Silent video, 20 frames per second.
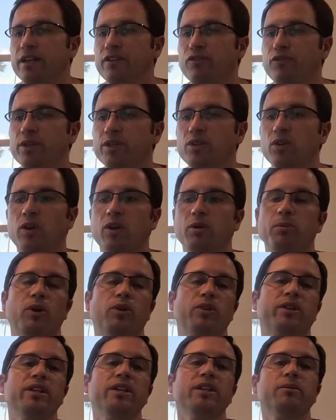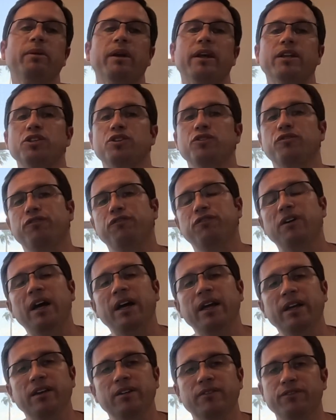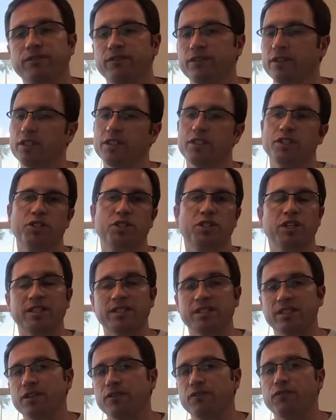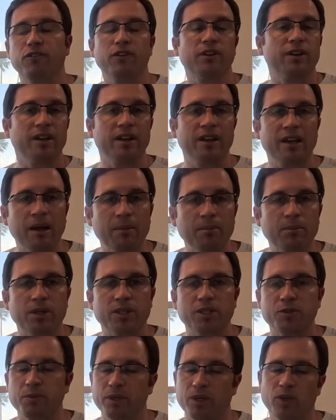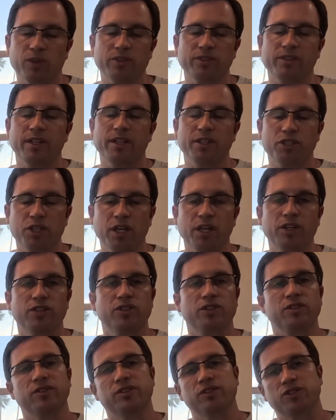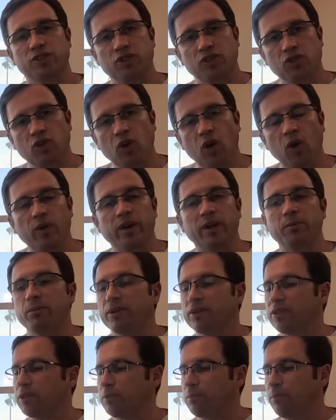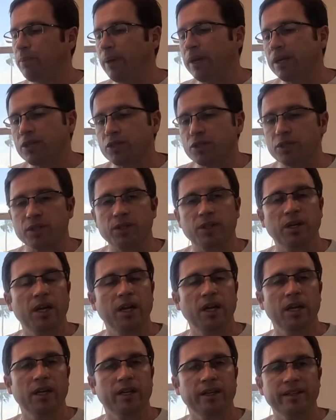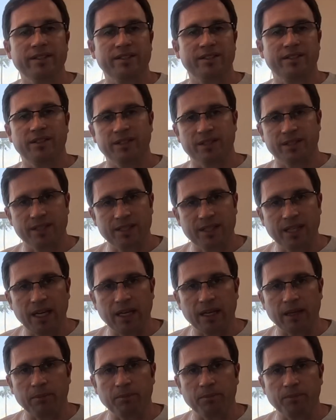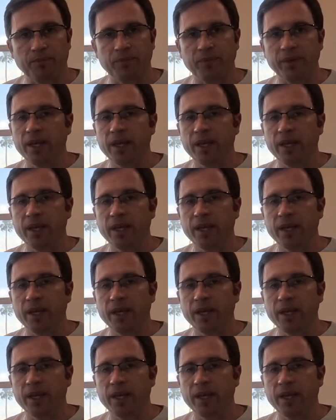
If we talk about Geekbench five, it's just different numbers because they changed the scoring, but the picture is the same.